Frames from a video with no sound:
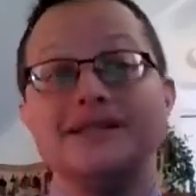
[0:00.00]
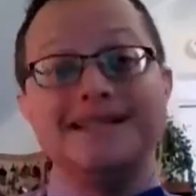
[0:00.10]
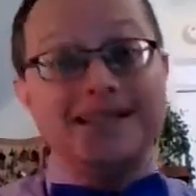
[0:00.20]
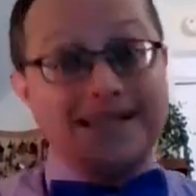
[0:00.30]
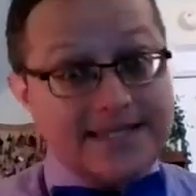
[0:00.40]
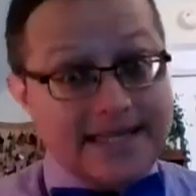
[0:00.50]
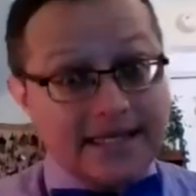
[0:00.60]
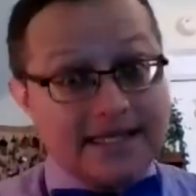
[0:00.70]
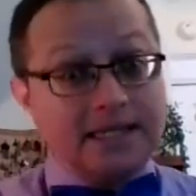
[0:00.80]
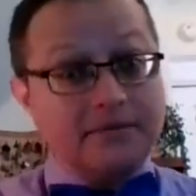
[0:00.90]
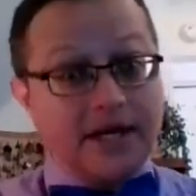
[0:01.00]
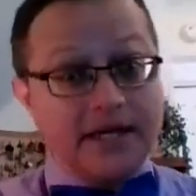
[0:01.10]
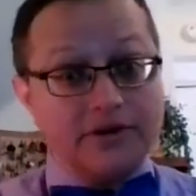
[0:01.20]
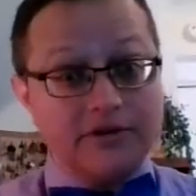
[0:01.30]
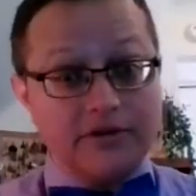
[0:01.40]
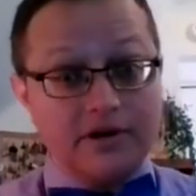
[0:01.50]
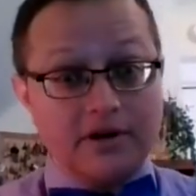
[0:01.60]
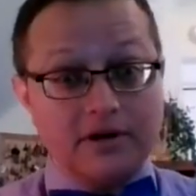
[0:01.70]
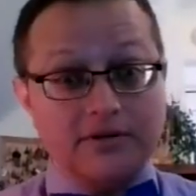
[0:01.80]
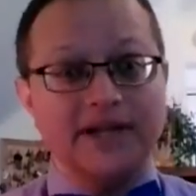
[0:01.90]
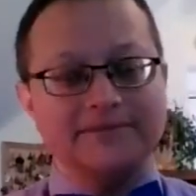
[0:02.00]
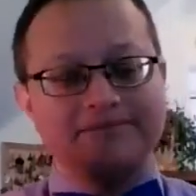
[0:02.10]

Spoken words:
descending minor third, right?